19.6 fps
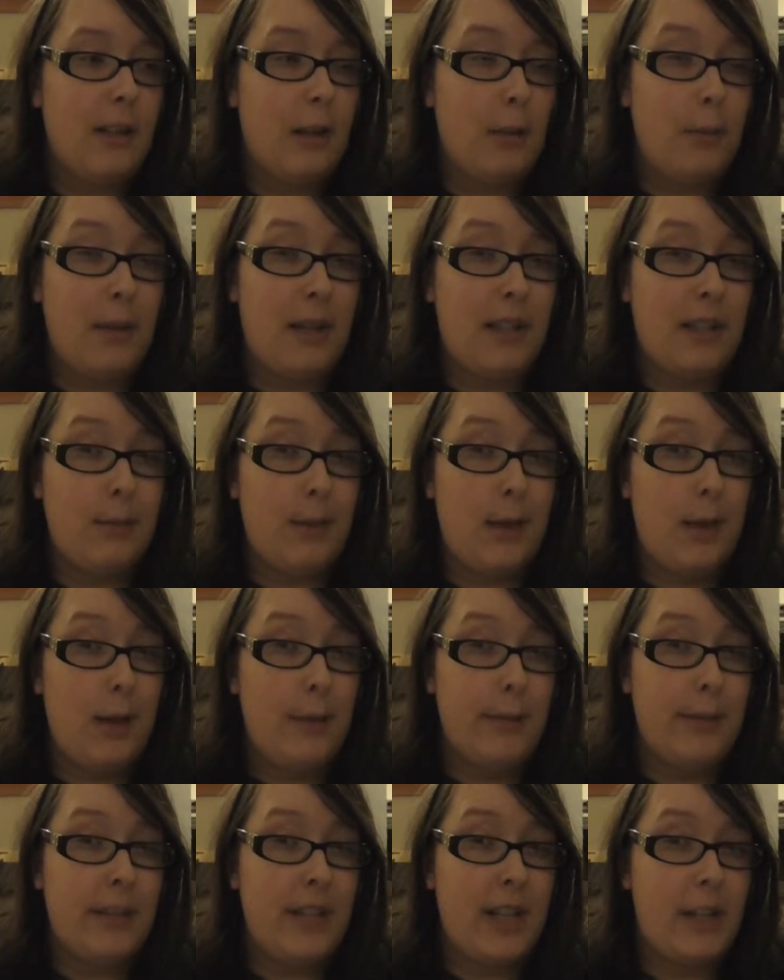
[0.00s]
got back to my
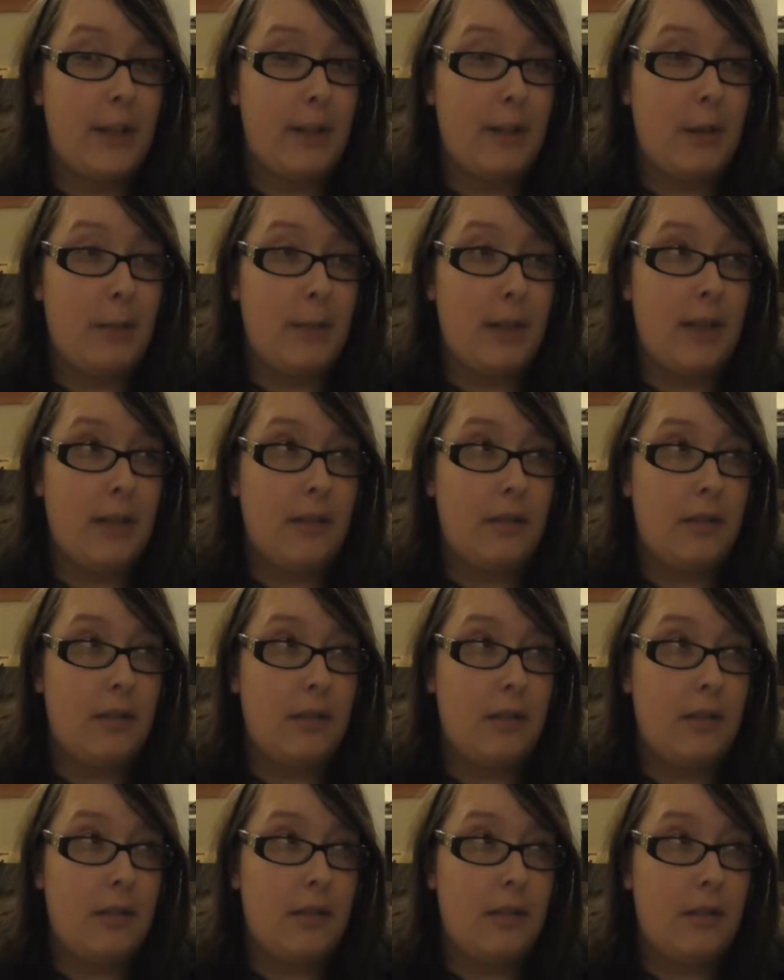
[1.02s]
home station
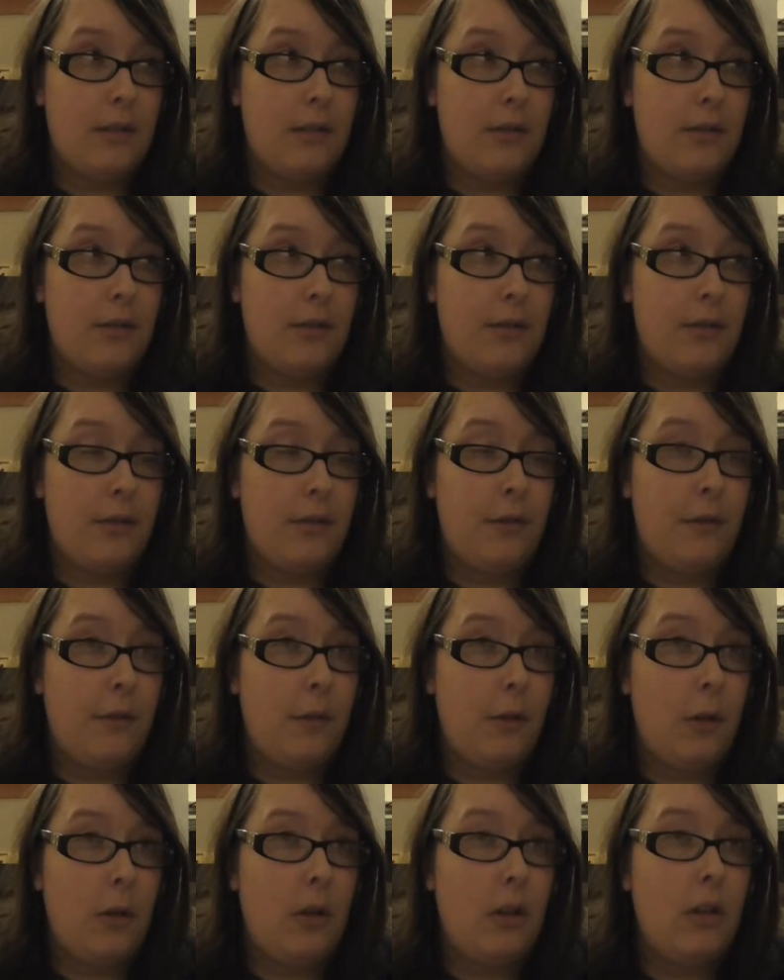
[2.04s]
about
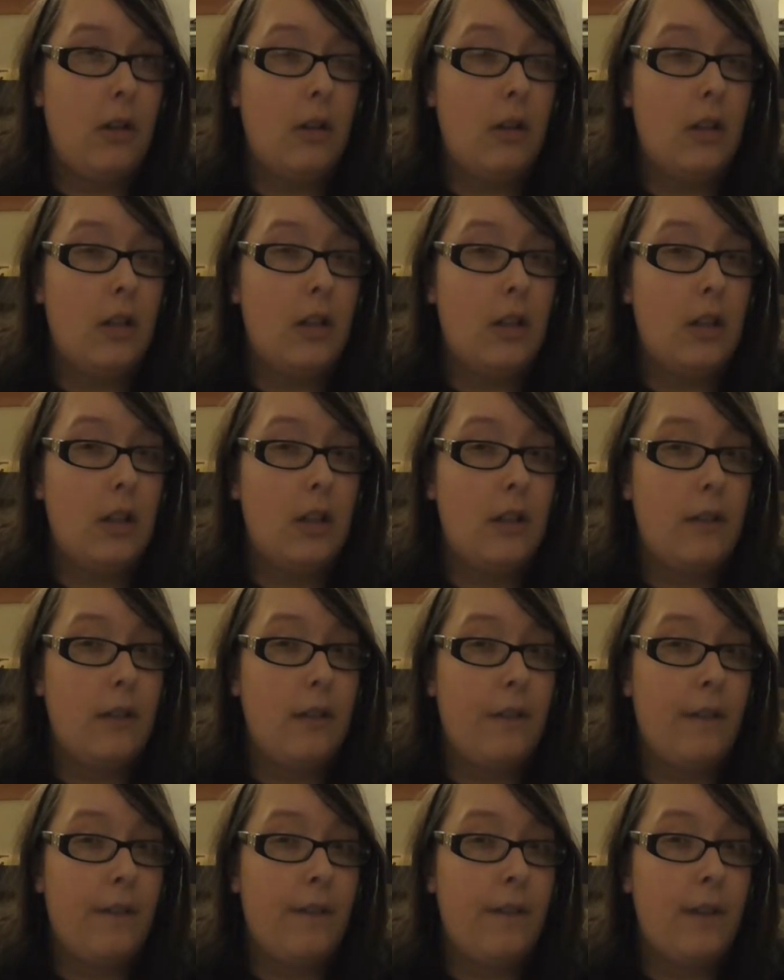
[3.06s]

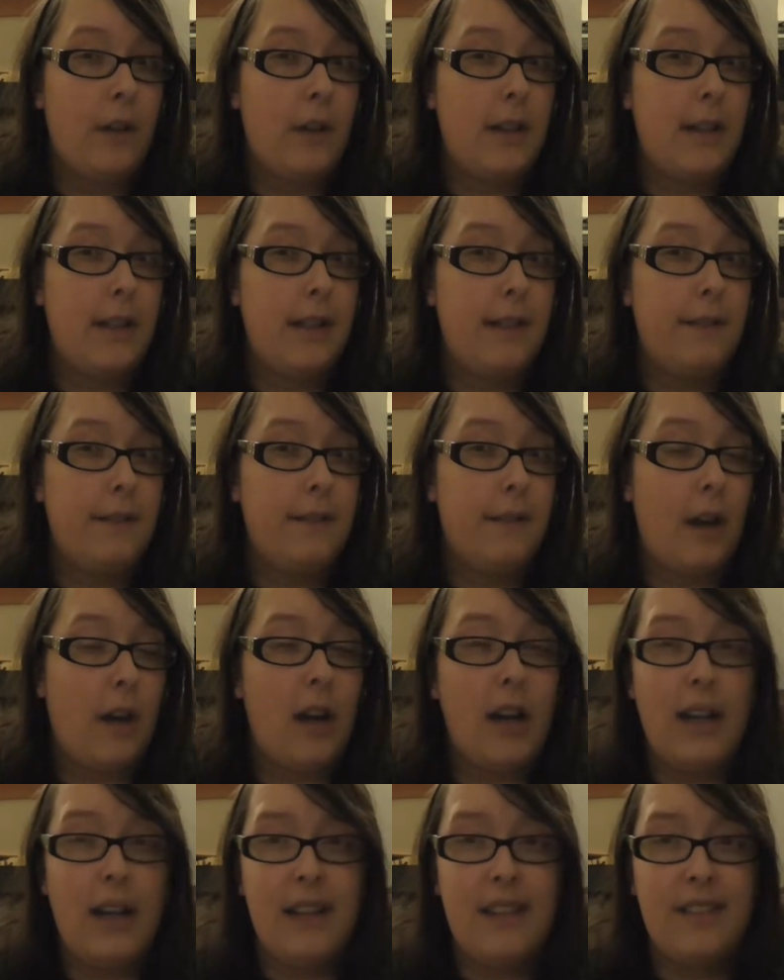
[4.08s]

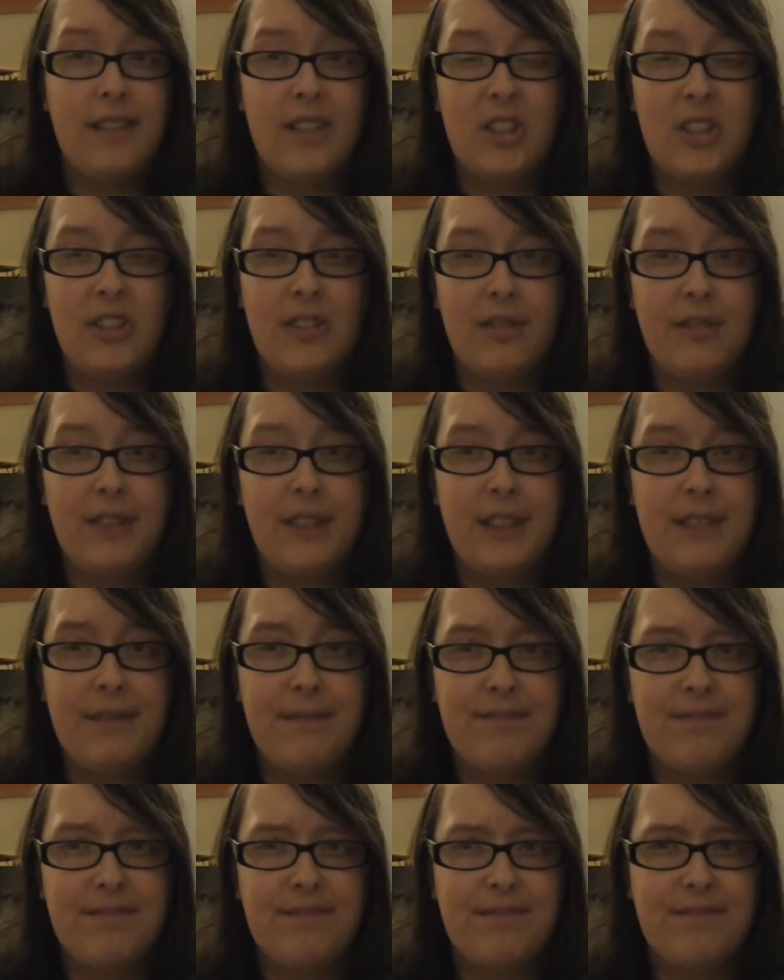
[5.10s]
4:35 or
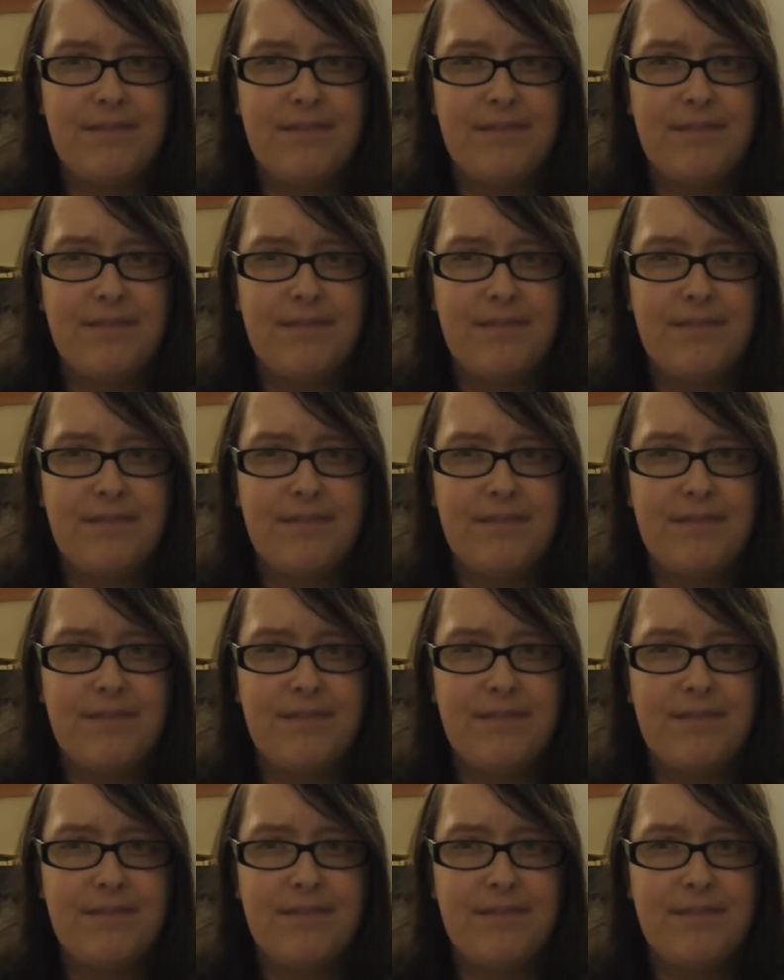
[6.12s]
something.